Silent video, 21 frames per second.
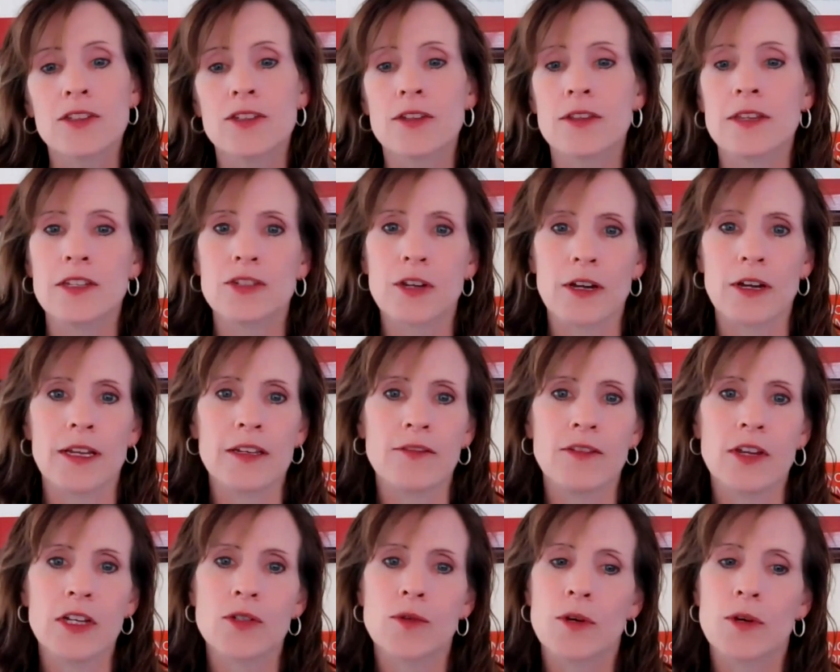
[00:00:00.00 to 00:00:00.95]
So these are
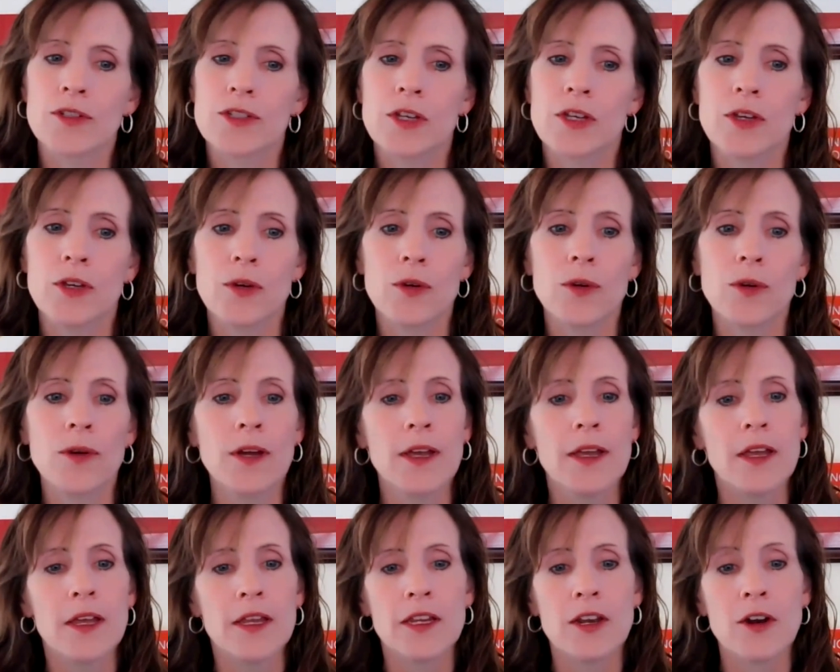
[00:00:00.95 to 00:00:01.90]
individuals who,
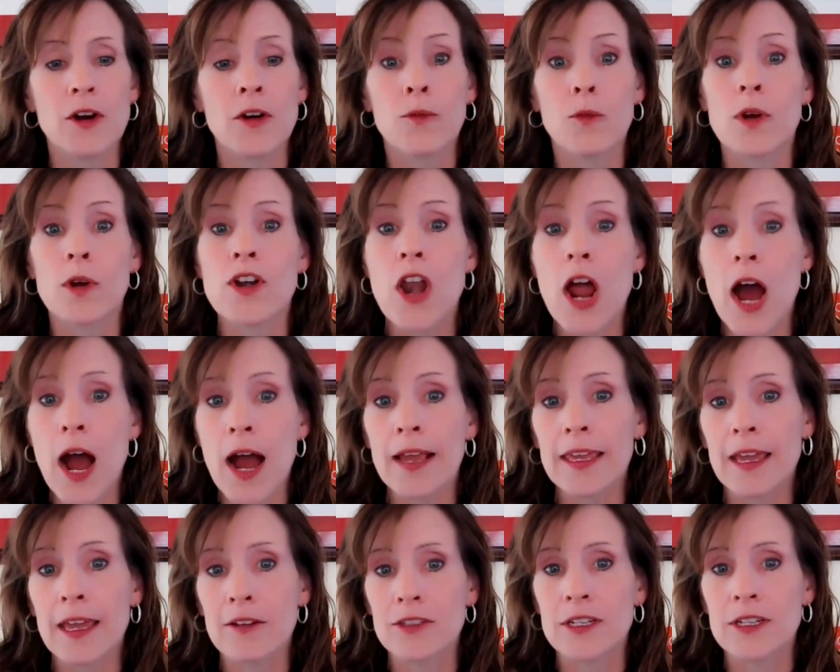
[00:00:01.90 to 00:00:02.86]
were not
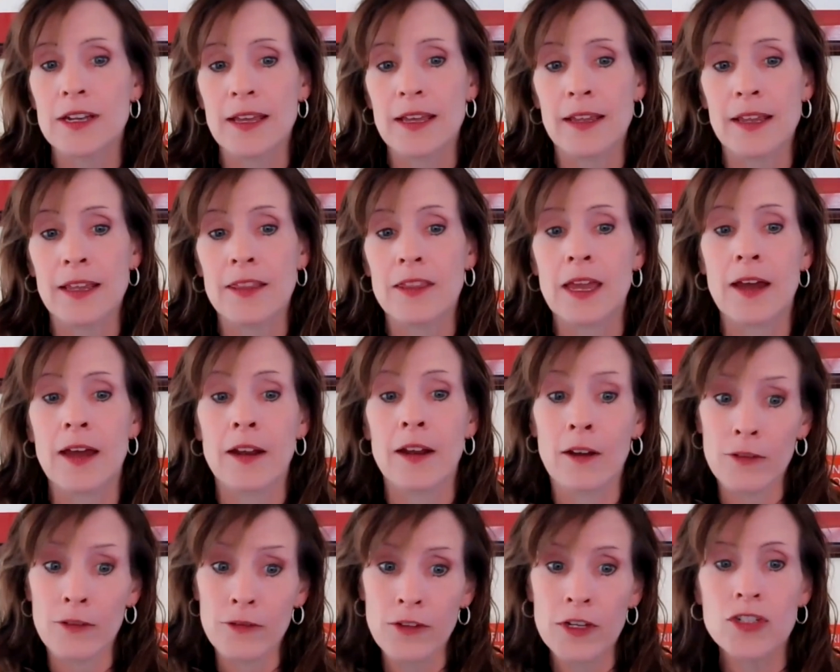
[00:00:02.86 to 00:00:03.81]
counted in the
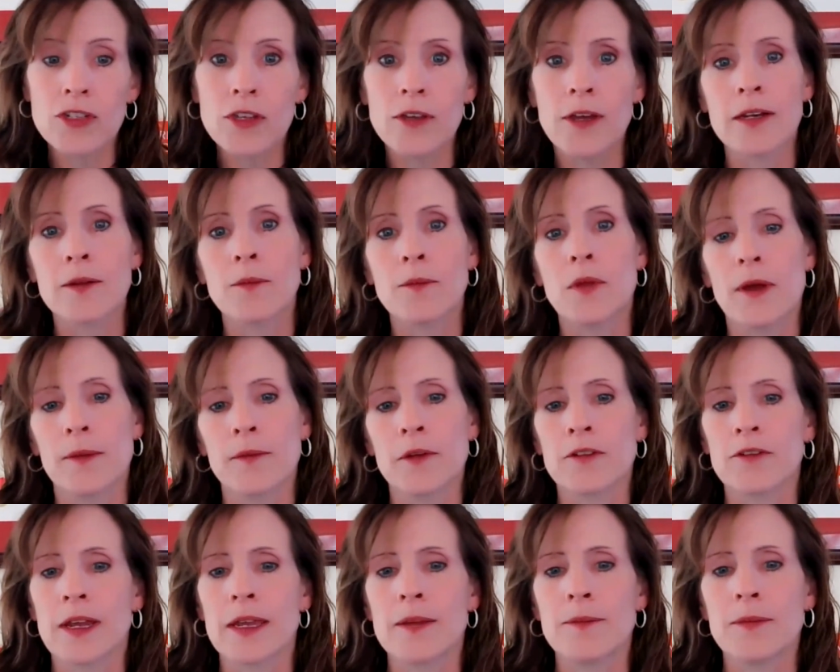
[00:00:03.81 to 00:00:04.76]
official unemployment
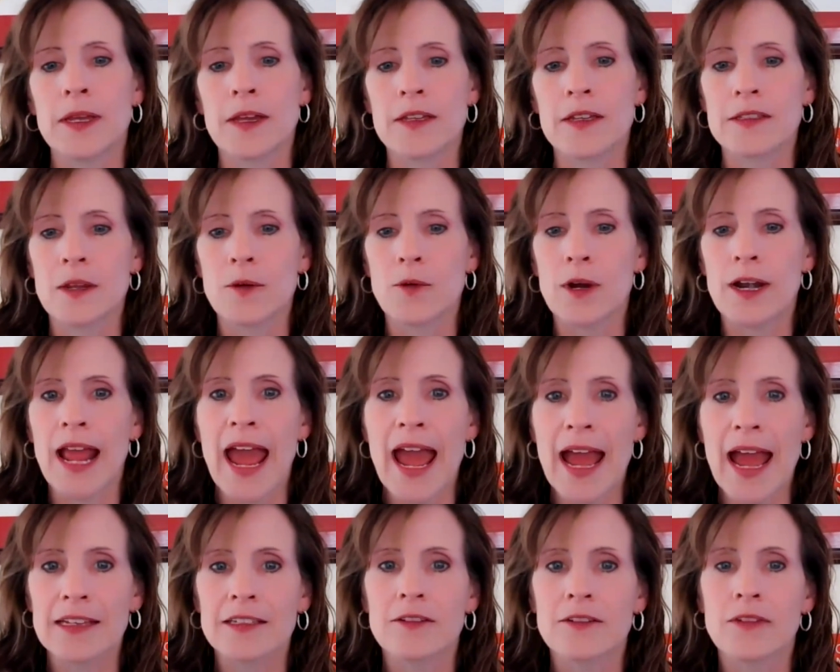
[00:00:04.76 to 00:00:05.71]
rate because they weren't
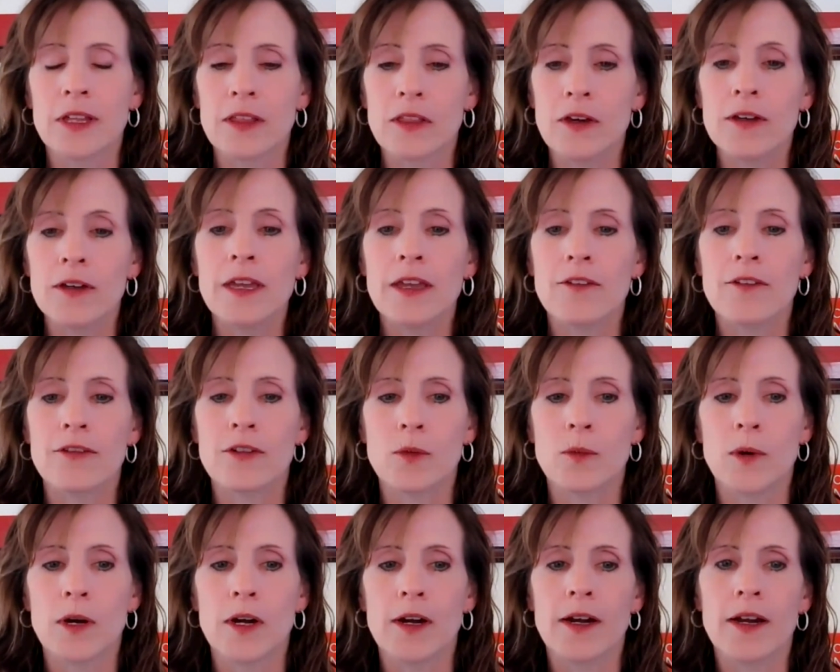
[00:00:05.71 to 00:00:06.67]
actively looking for
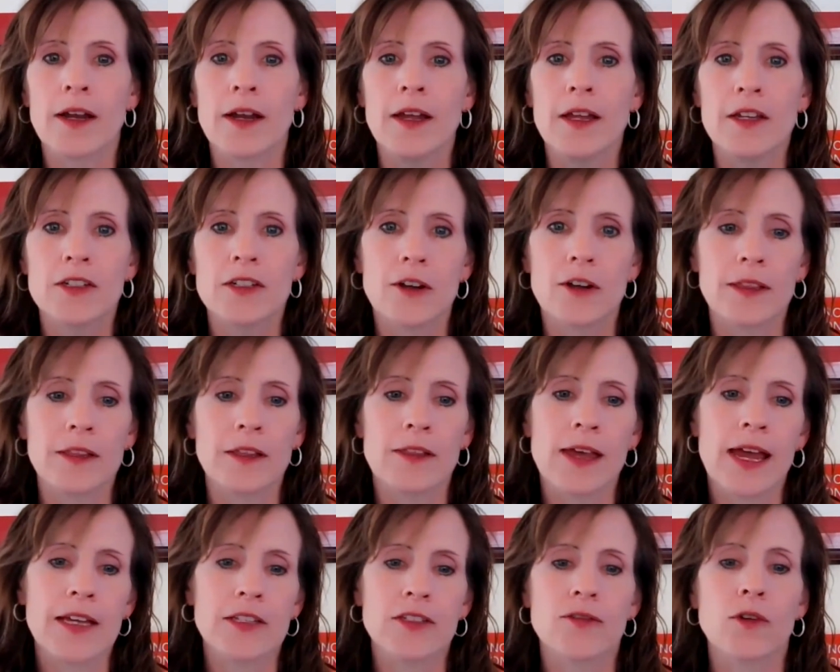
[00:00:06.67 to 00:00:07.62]
work during the
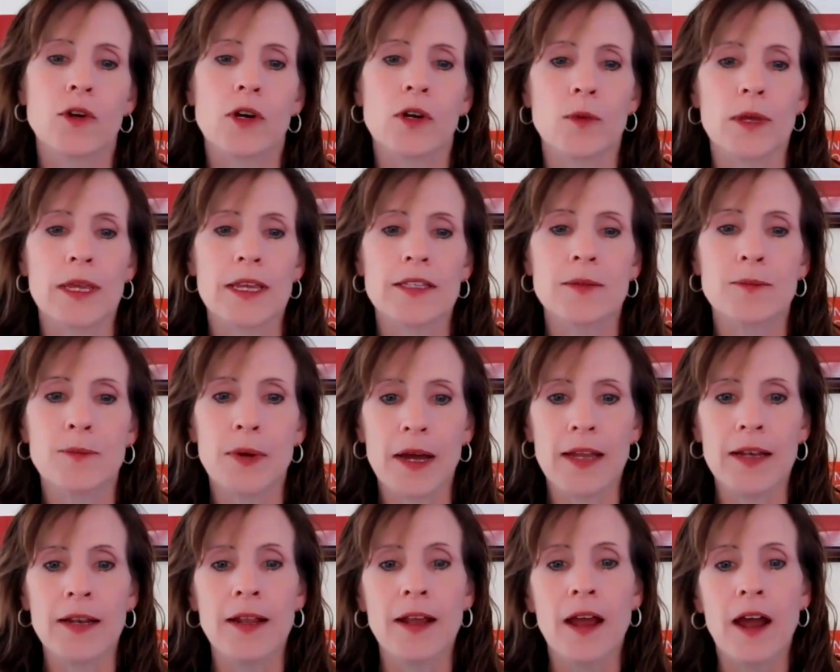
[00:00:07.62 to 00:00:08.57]
last 4 weeks,
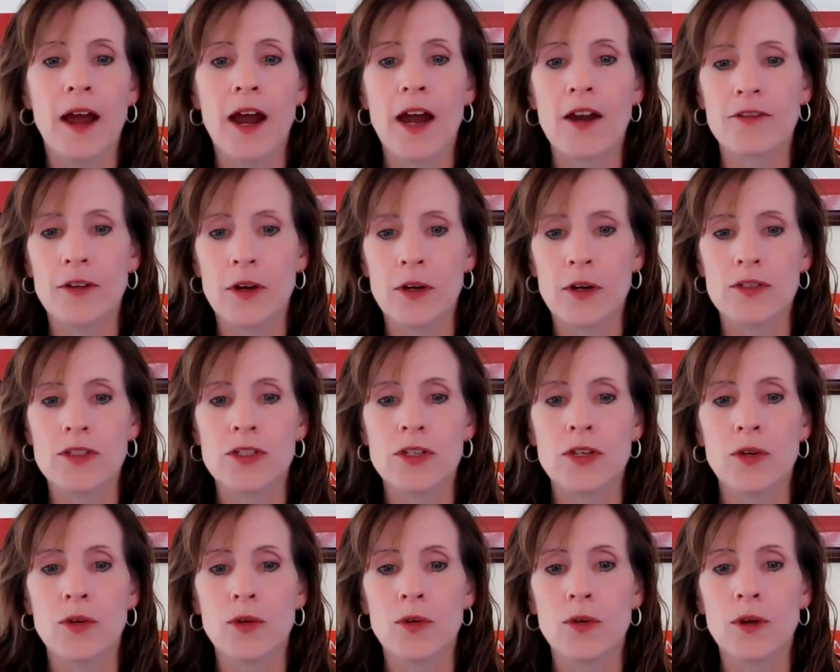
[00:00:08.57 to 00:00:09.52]
but are folks
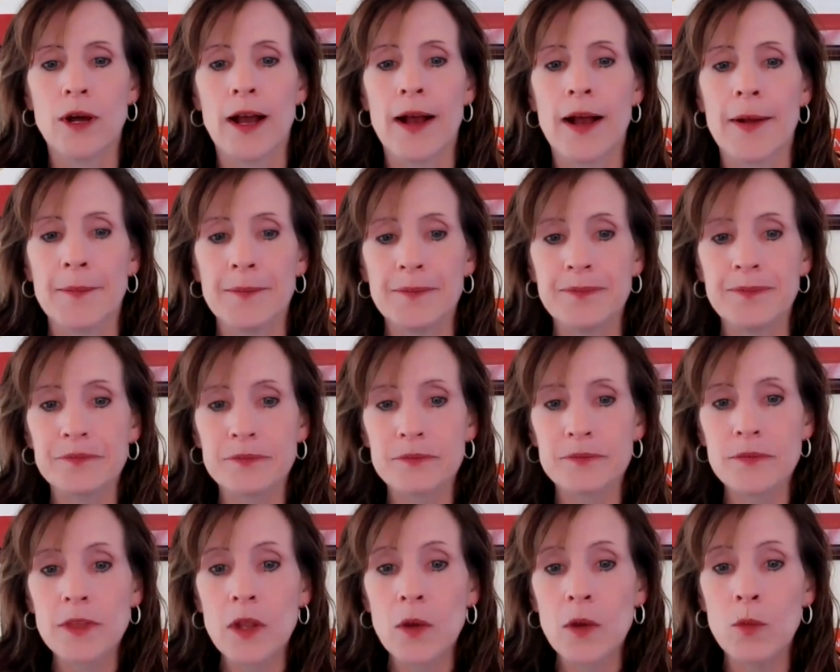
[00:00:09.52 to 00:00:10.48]
who
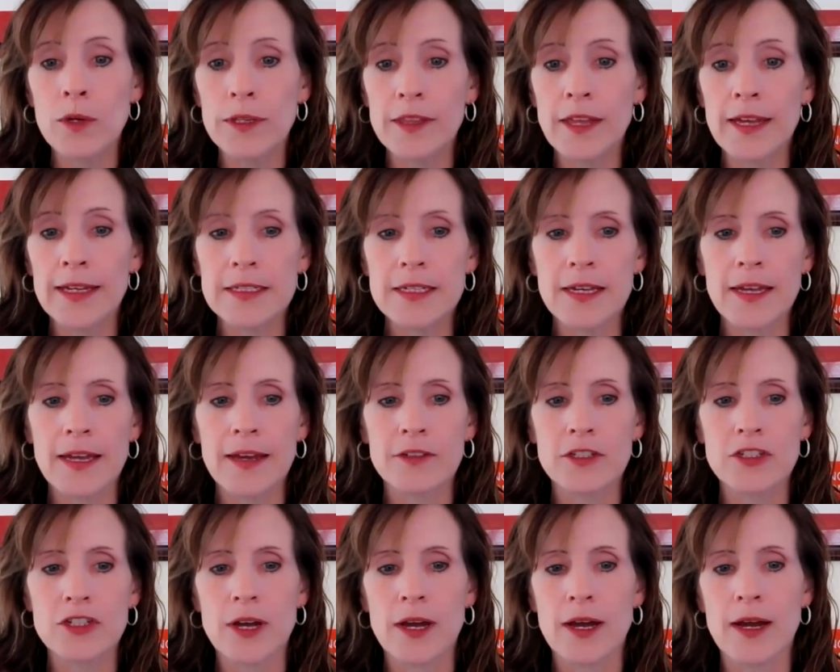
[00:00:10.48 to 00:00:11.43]
would like to have
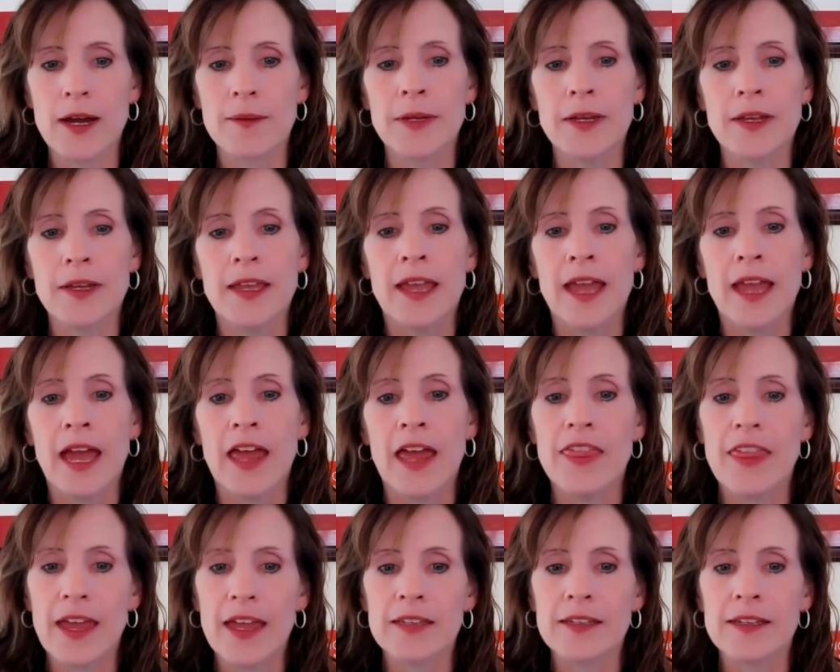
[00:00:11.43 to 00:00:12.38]
a job. And
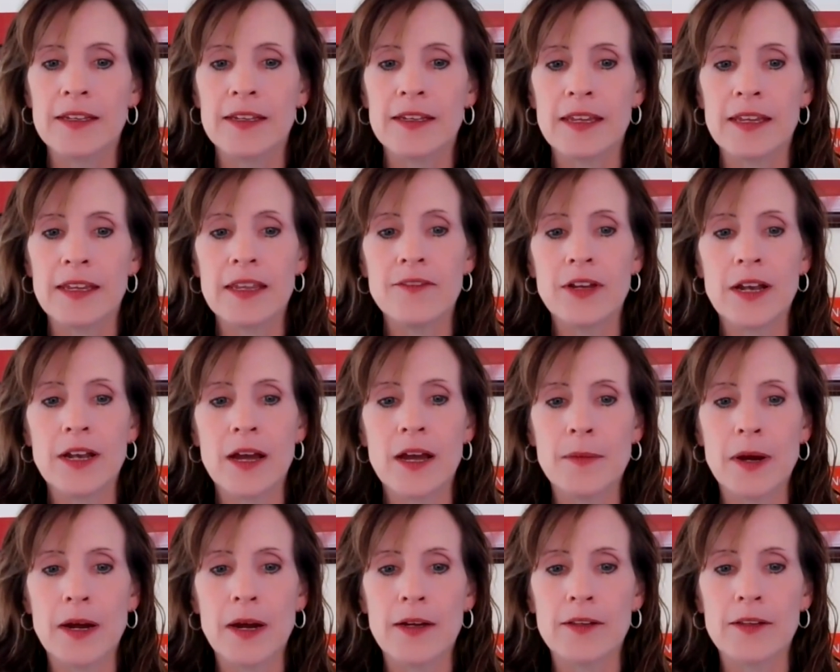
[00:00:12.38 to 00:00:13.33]
then even
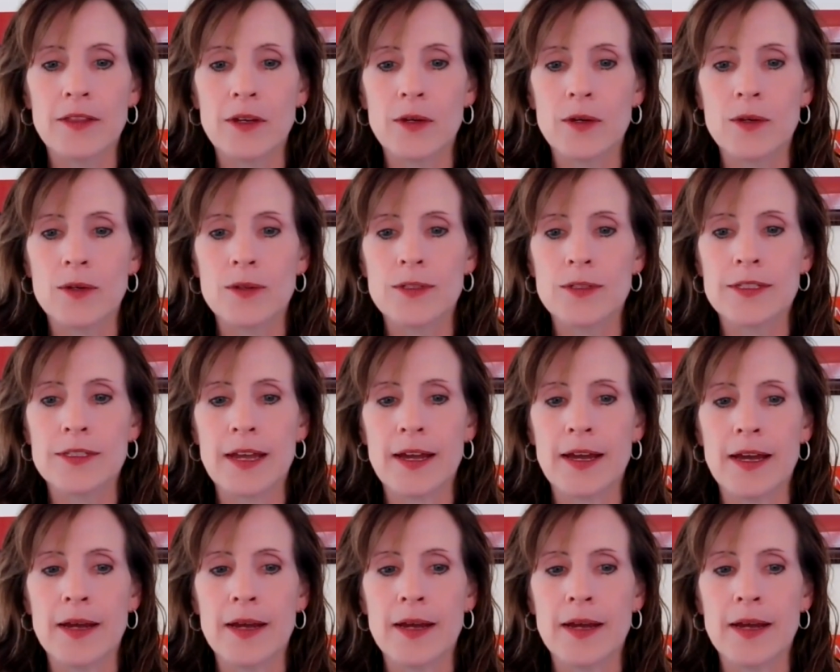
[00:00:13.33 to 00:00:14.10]
among those